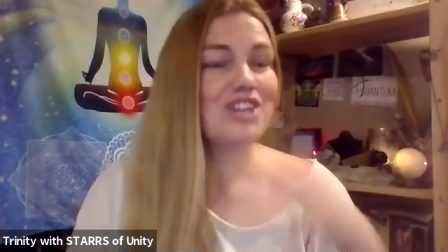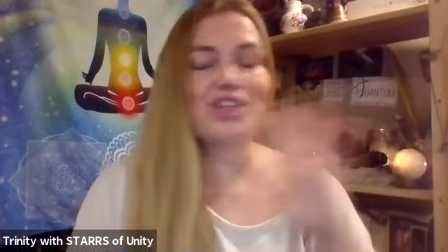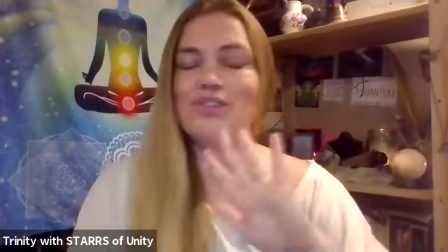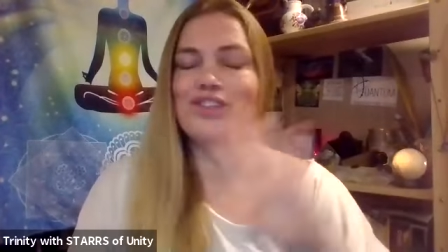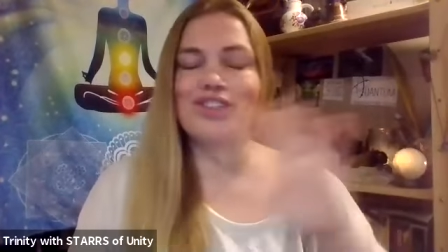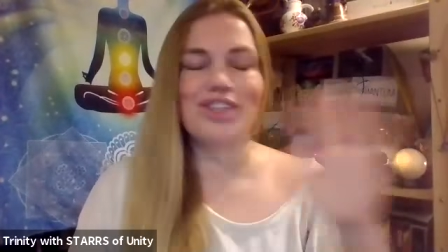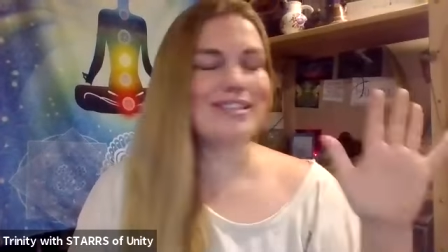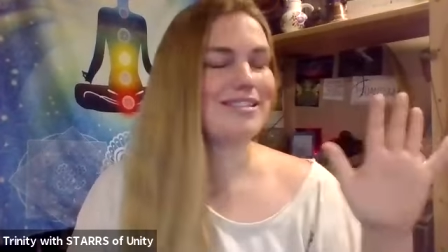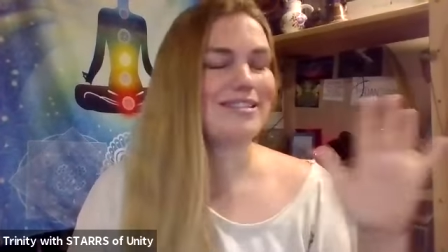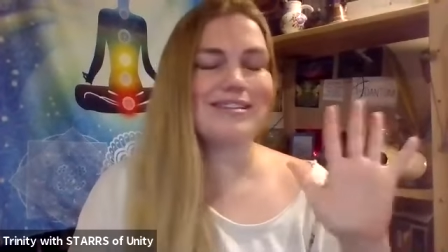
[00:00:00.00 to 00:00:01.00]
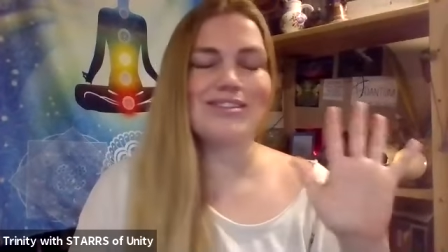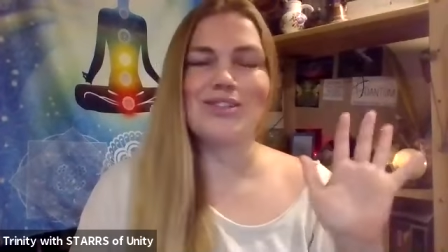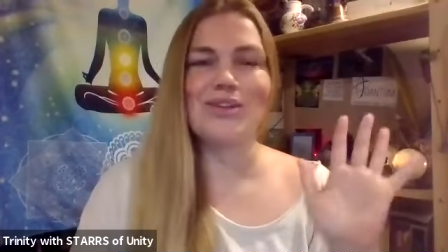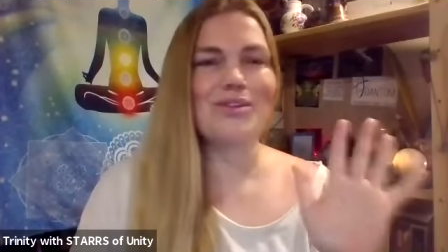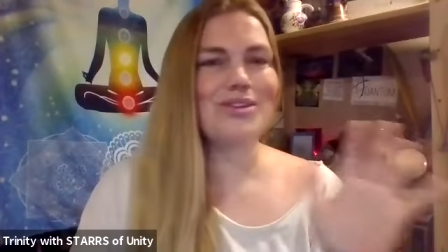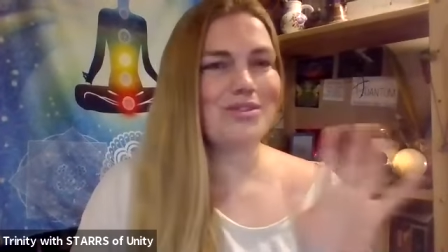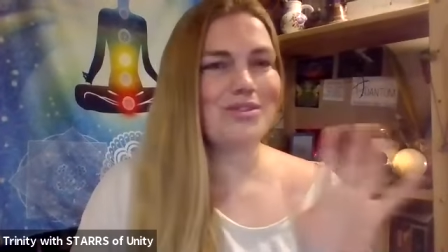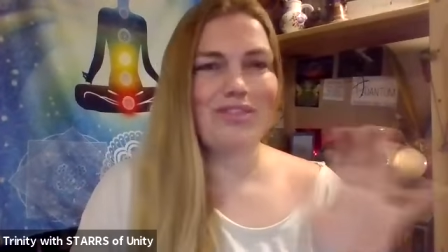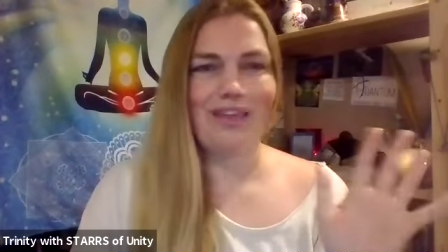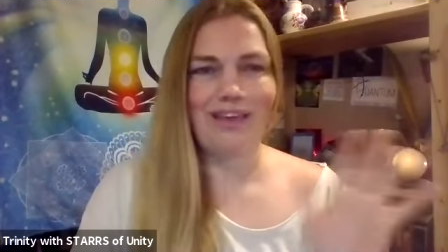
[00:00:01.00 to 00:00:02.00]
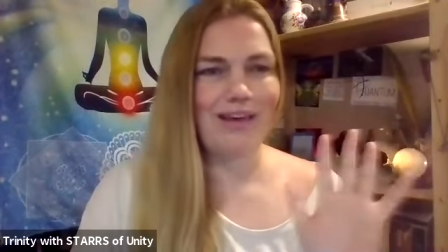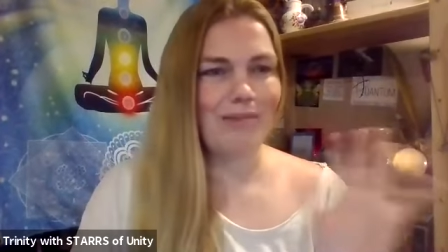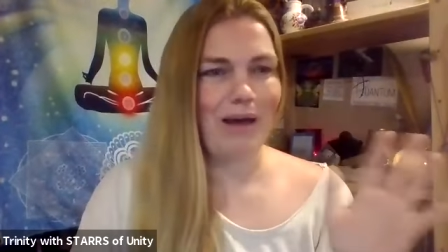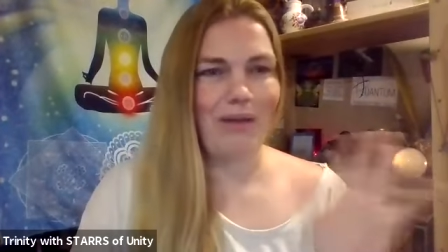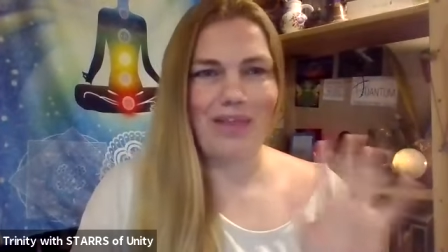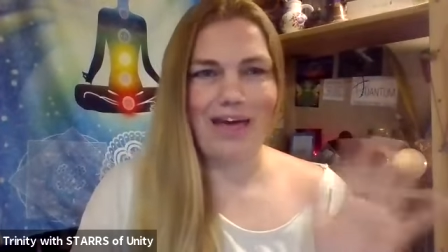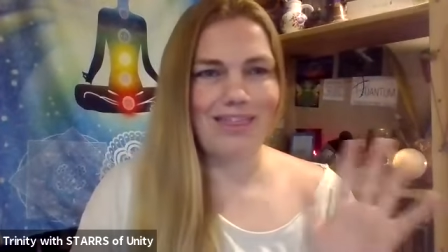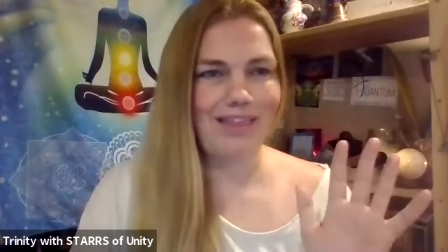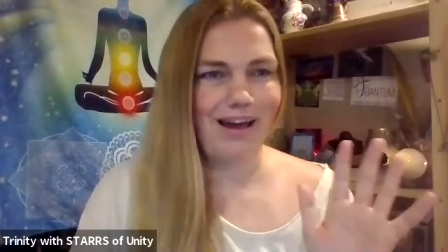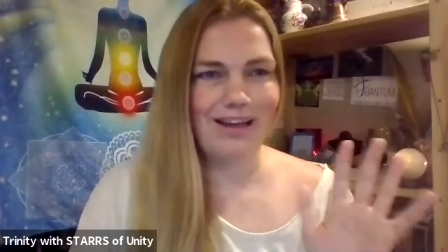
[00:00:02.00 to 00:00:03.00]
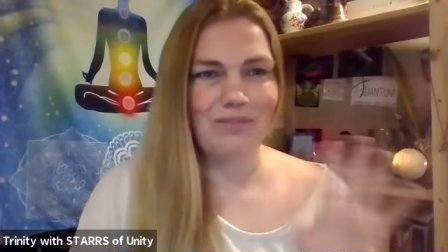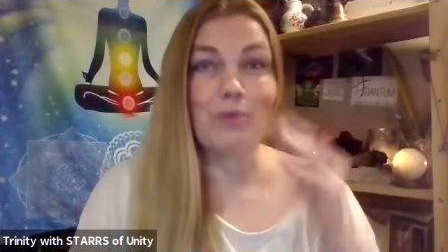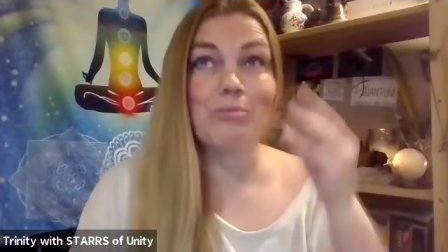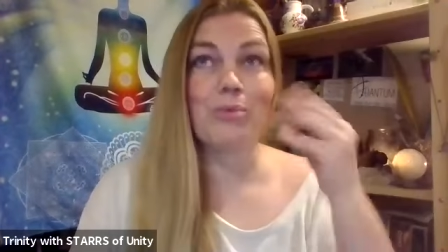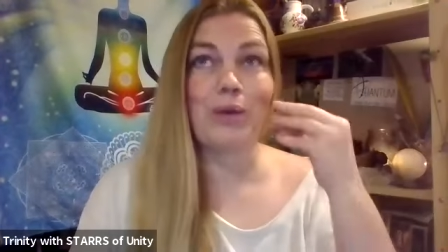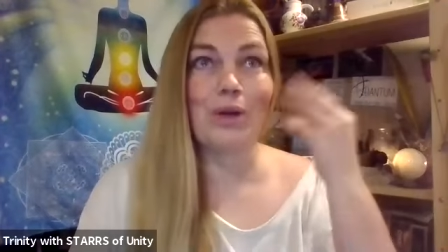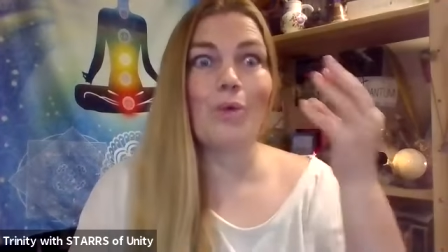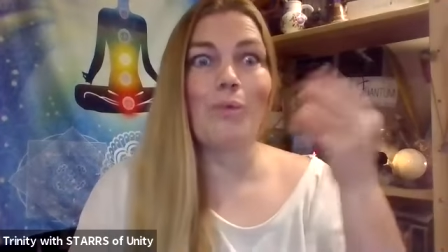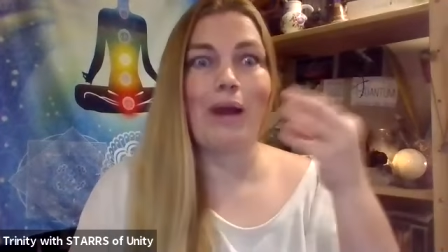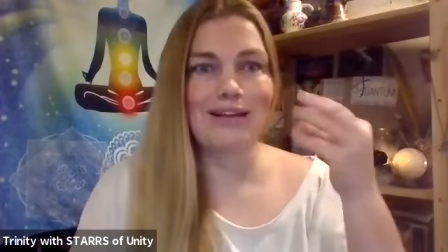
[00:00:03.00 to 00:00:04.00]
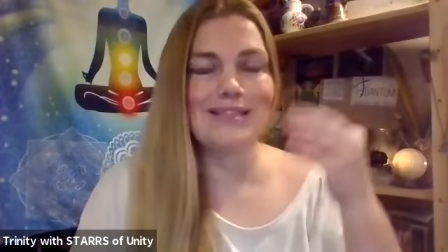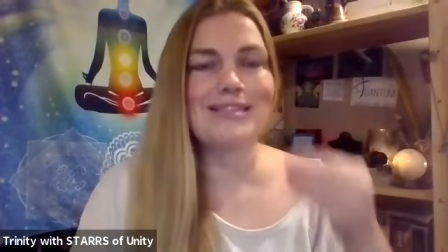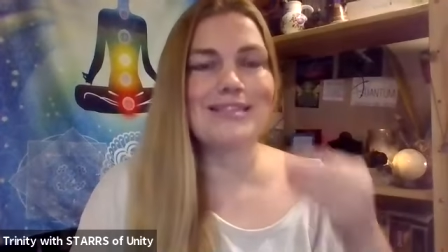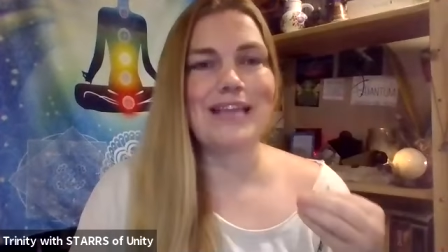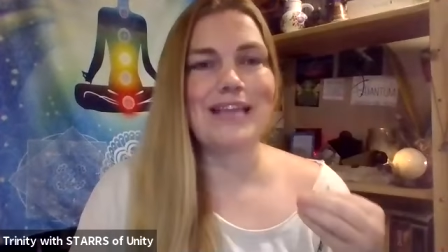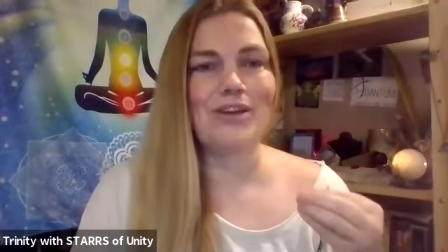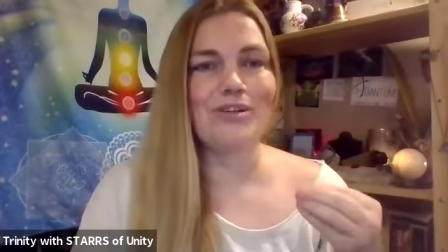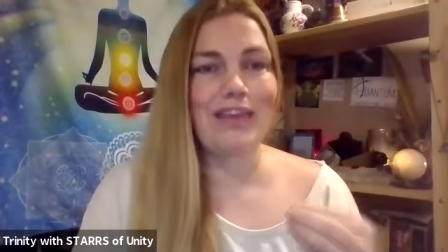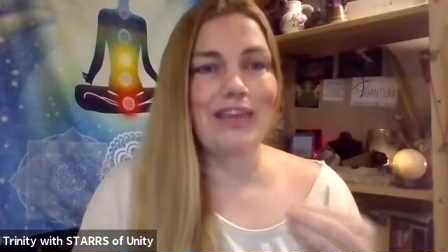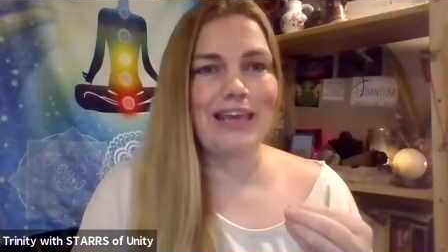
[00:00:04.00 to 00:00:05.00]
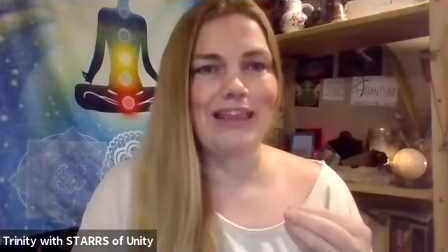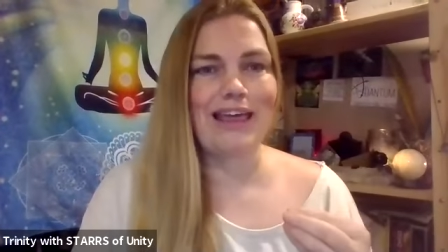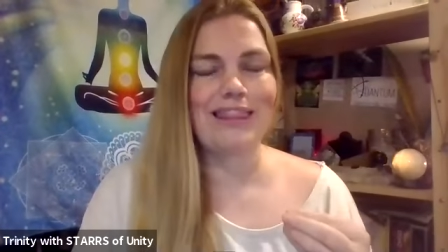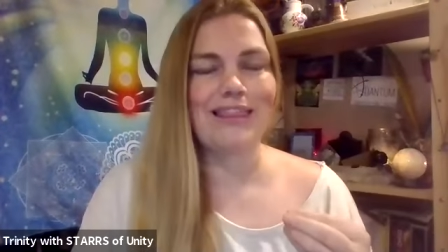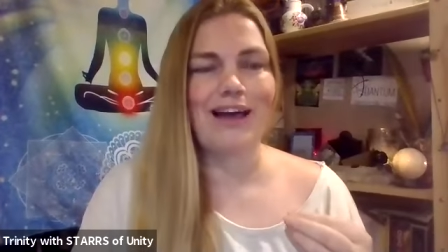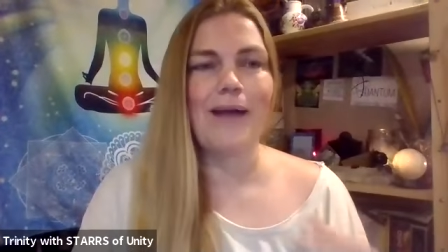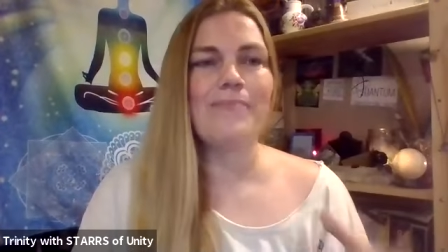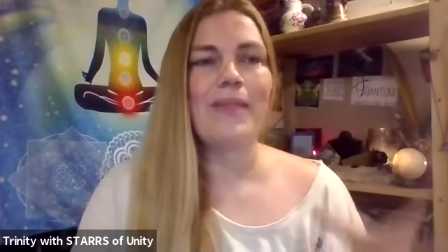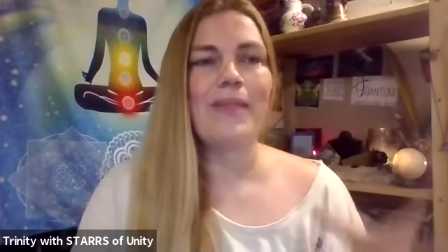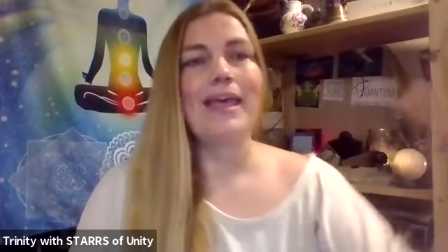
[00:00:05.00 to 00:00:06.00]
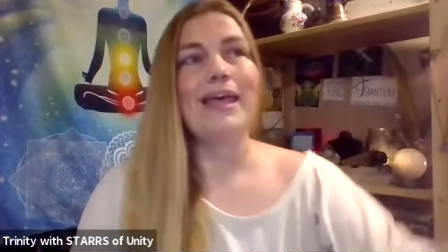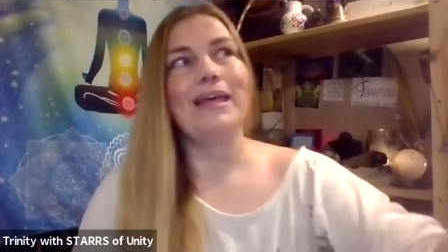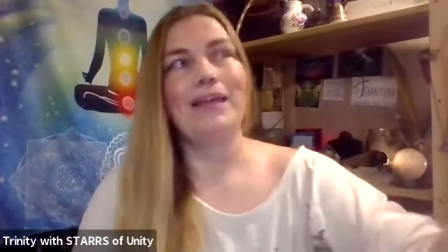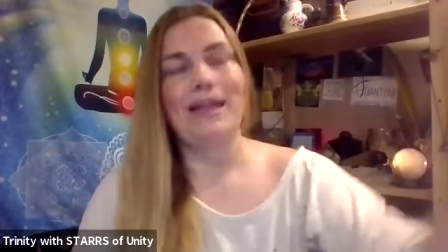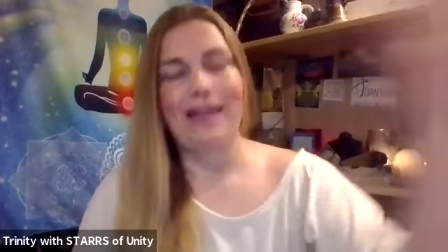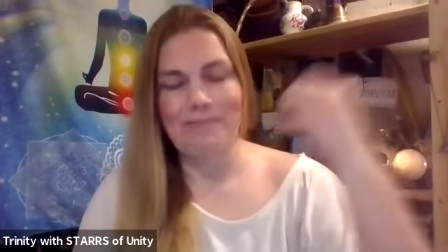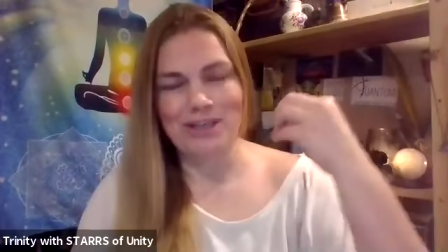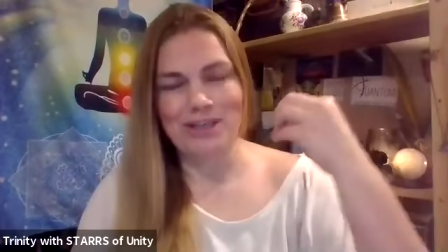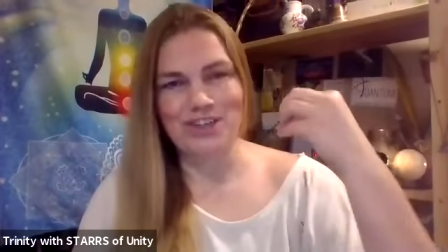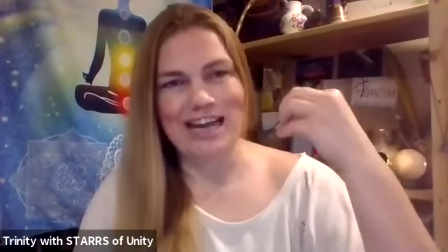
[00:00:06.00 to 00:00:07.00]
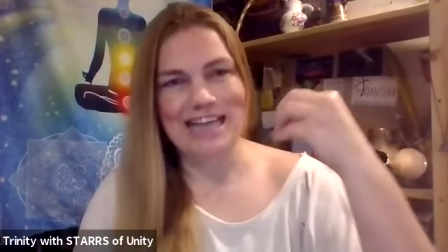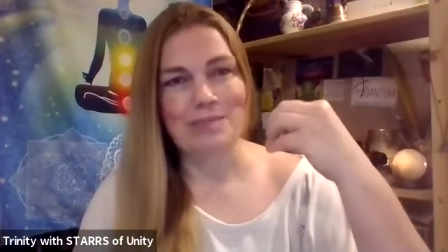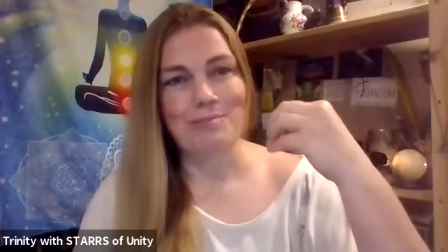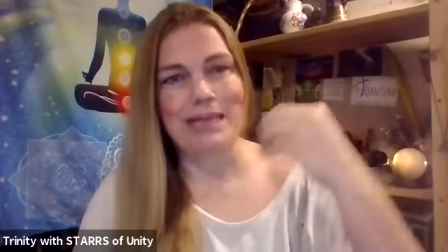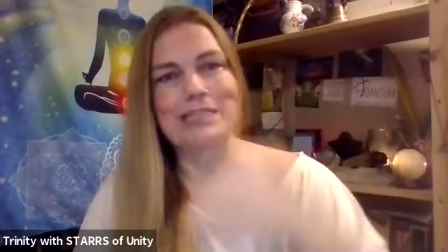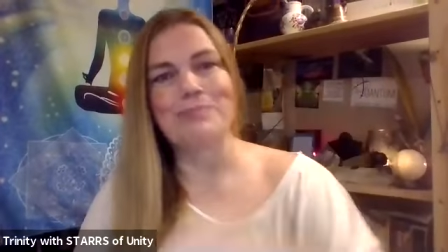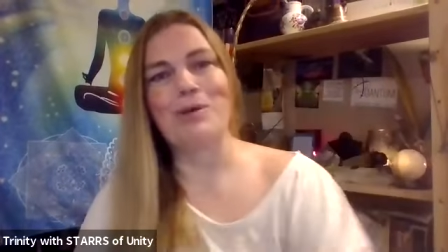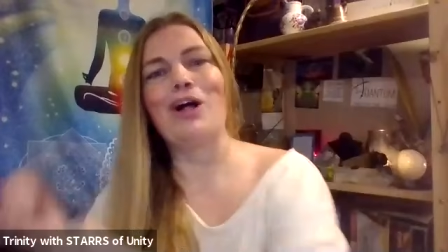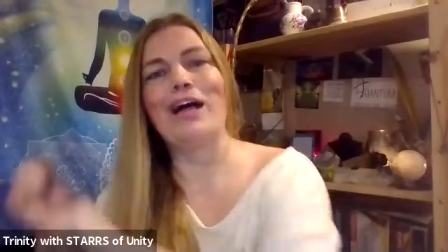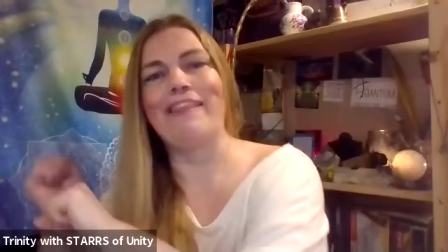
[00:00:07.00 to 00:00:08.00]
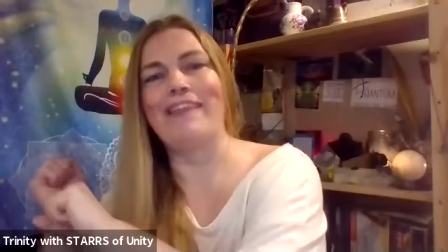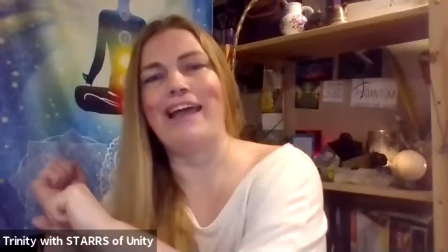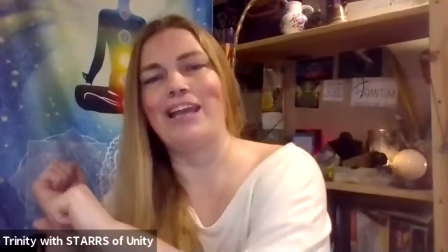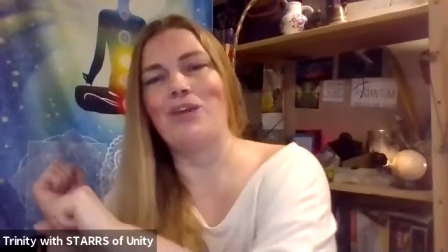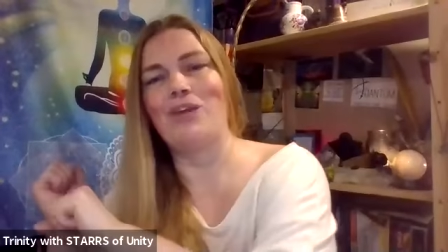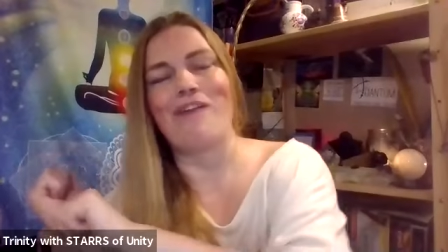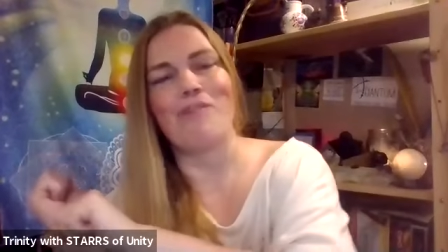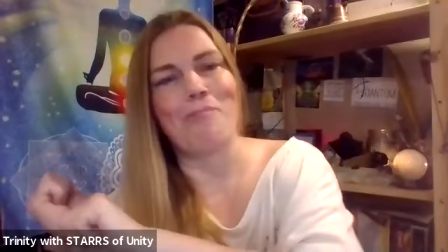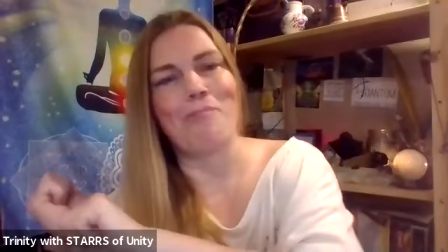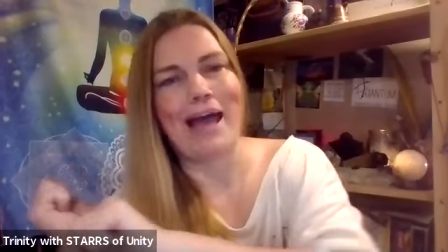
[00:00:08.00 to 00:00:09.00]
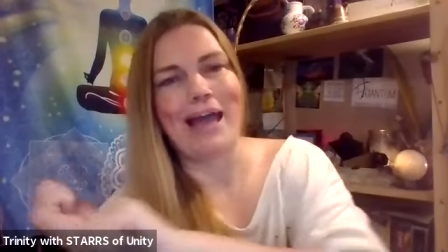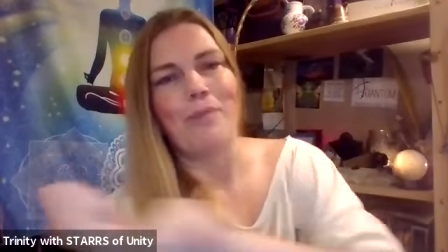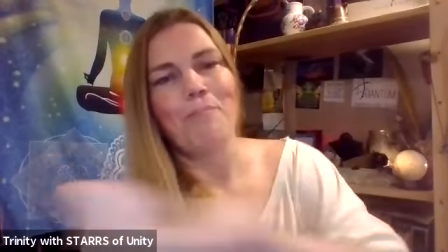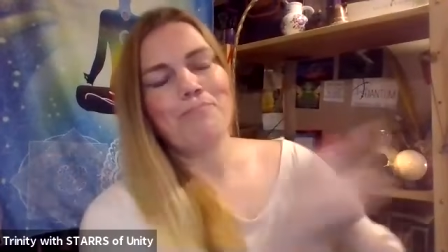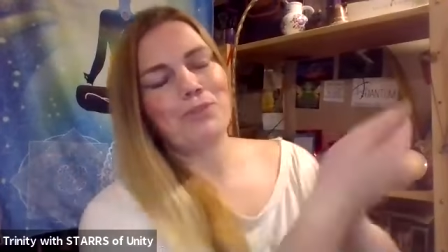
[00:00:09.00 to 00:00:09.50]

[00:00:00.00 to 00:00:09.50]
So just as soon as you think about that thought, when you bring your awareness that you're thinking that thought, picture it as a baseball, and like you have a bat and